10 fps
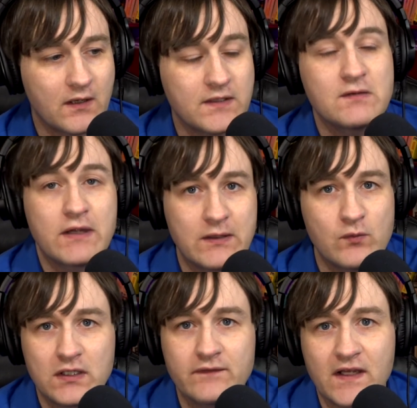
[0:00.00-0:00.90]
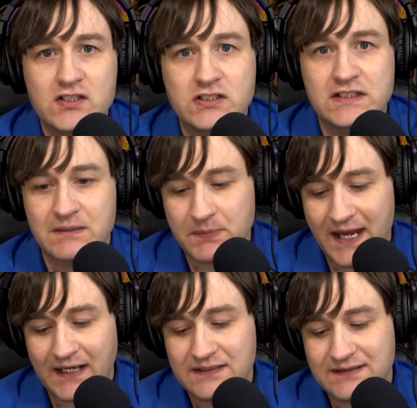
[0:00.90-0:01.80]
He will eventually get
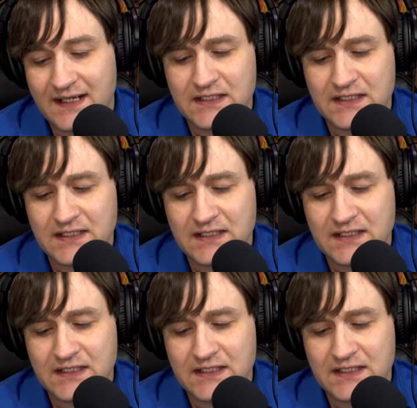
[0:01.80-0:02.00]
back to that.